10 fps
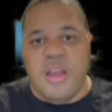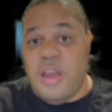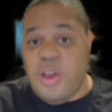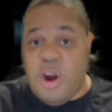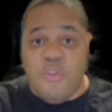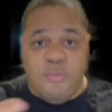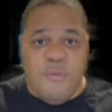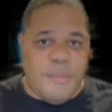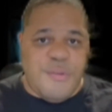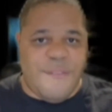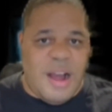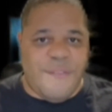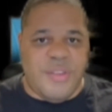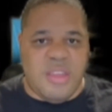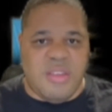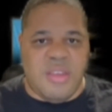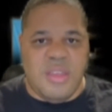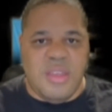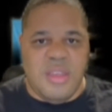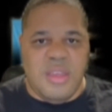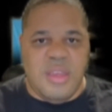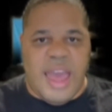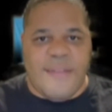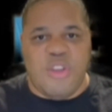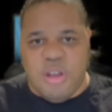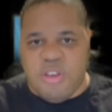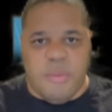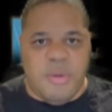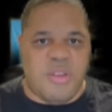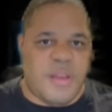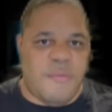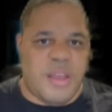removal from office after your term is over.